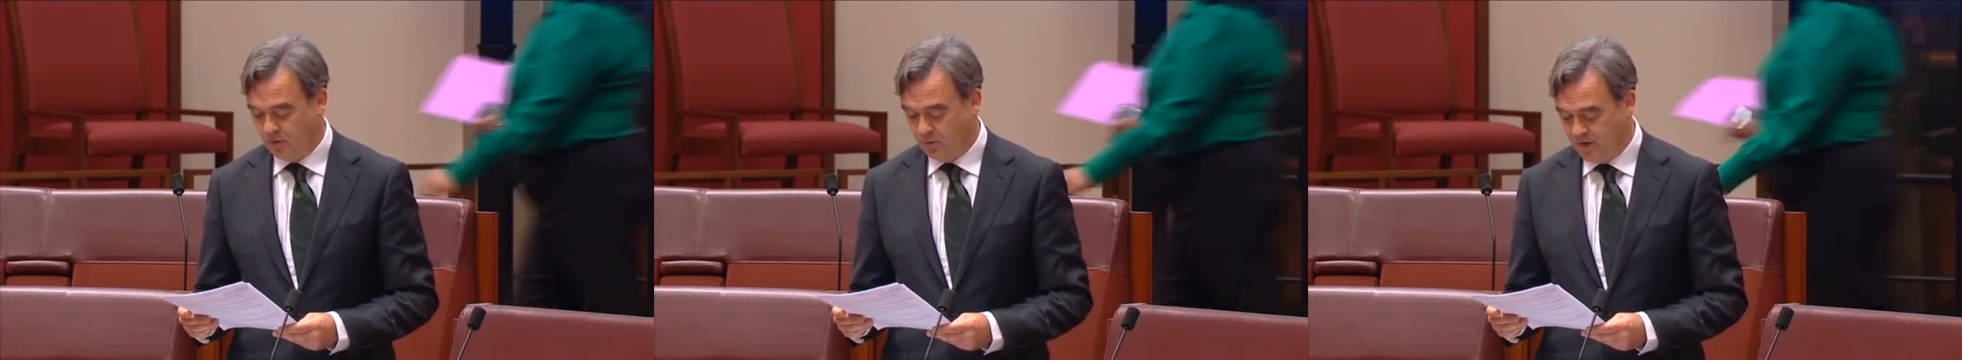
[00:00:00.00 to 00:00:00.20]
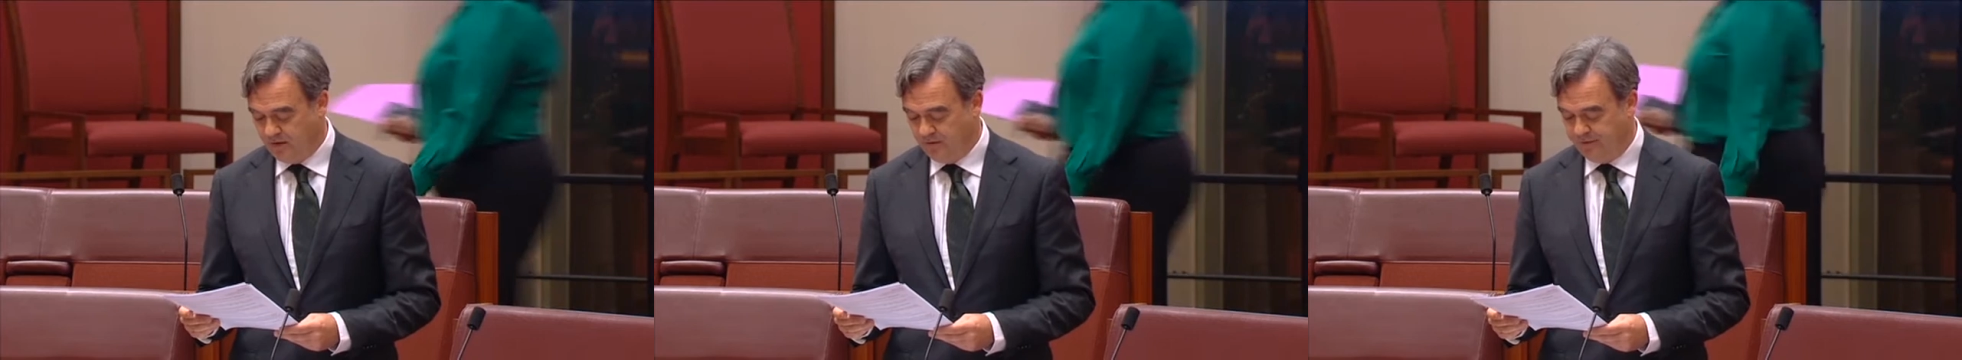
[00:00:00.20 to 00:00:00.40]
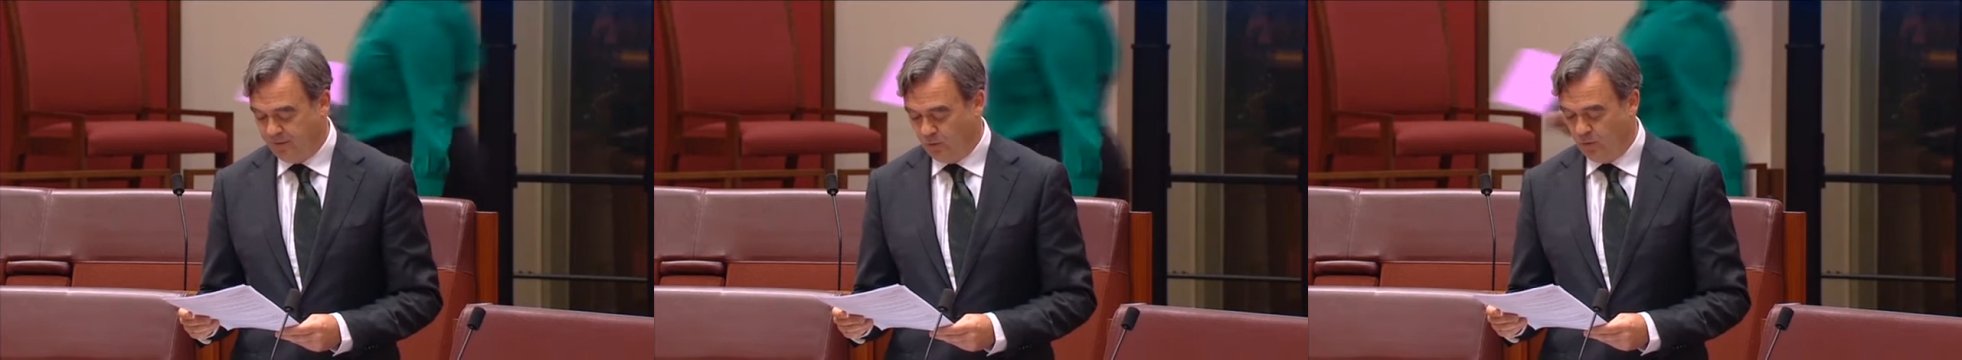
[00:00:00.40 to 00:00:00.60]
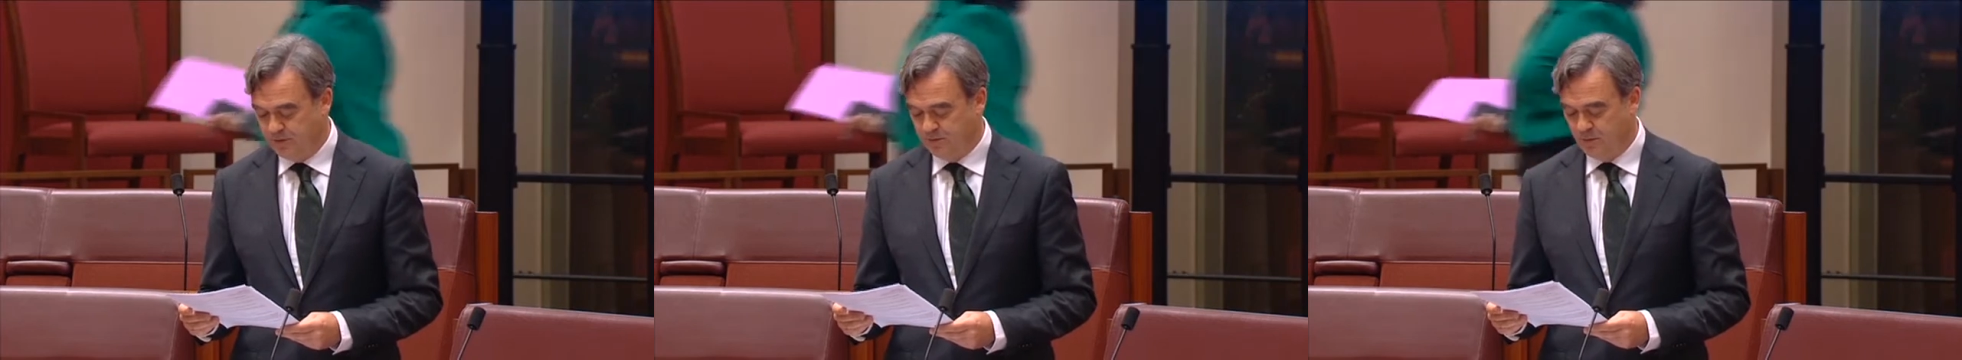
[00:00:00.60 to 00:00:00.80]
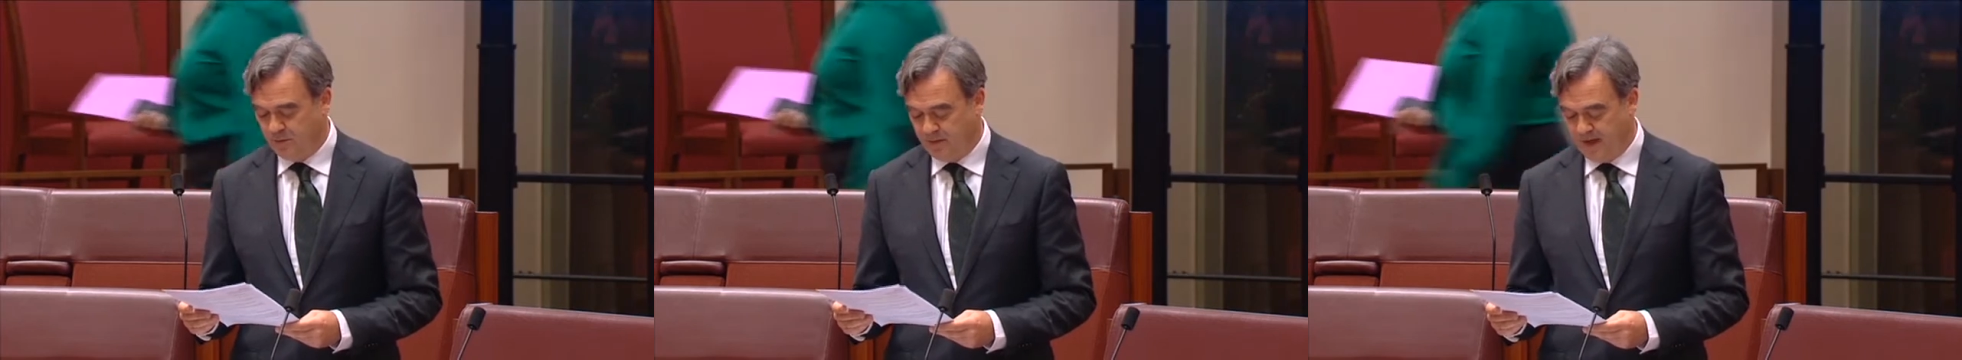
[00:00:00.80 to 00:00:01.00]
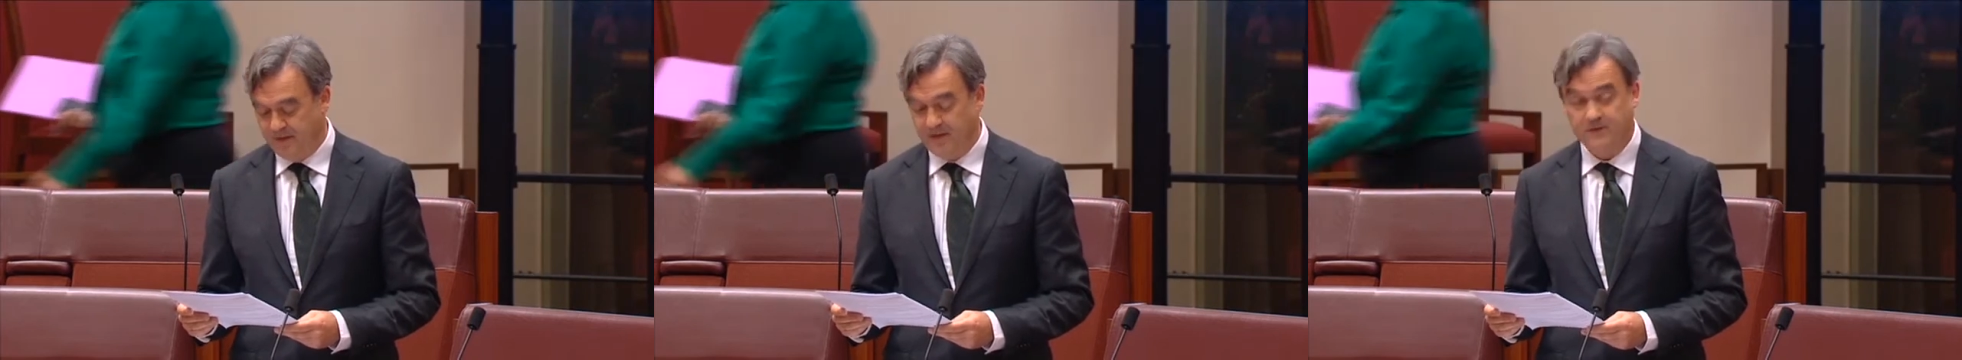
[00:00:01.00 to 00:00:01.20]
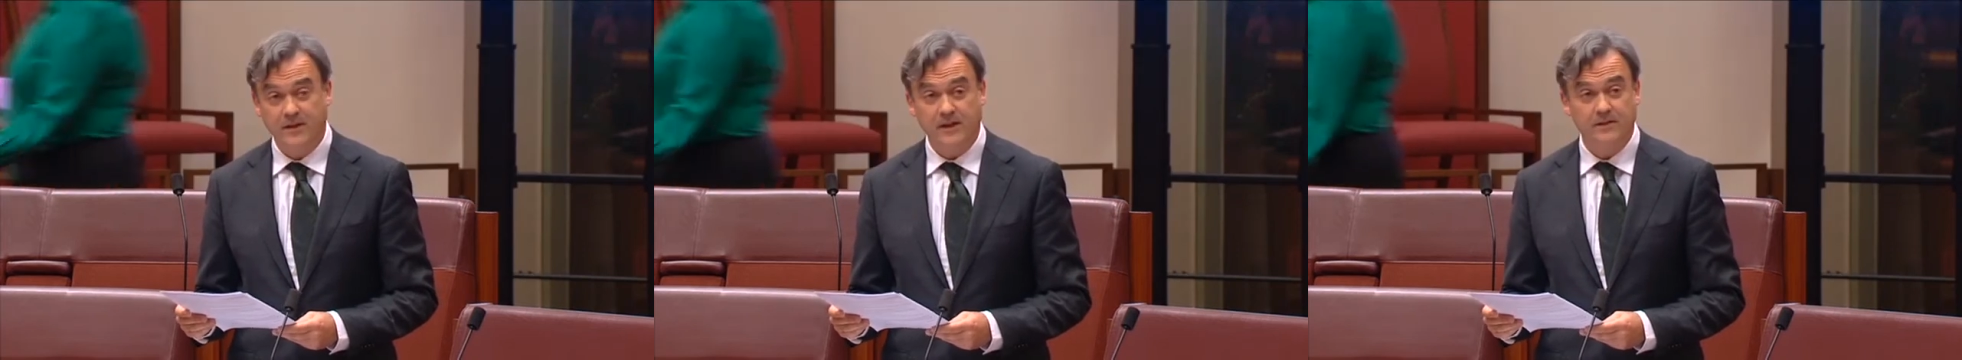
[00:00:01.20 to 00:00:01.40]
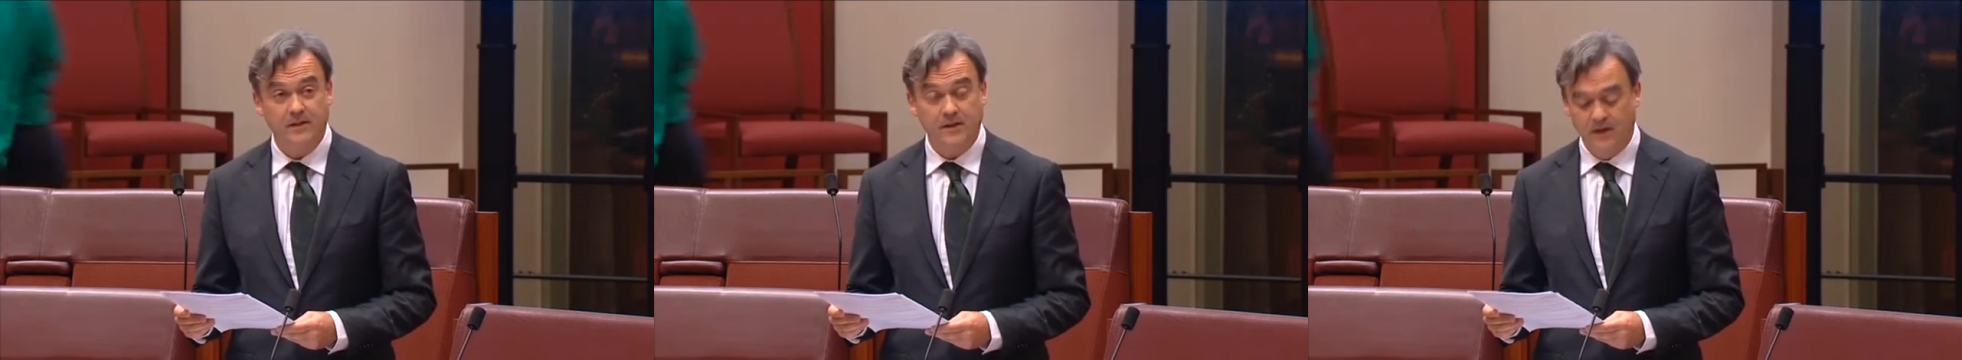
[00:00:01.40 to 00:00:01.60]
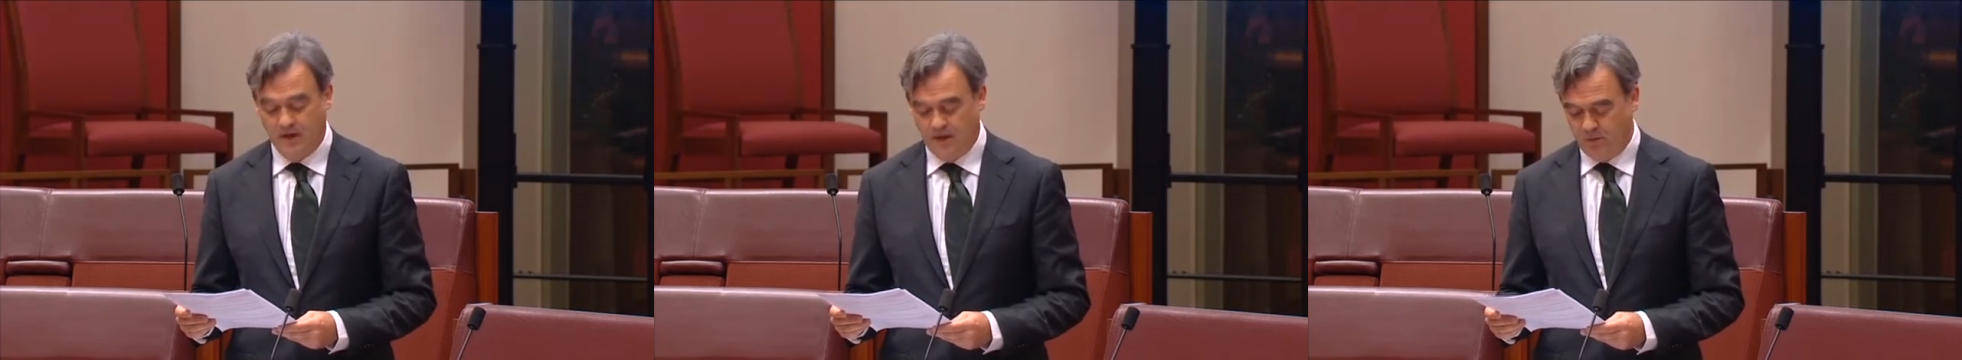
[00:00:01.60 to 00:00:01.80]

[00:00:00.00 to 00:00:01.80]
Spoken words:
reinforce and prepare the sector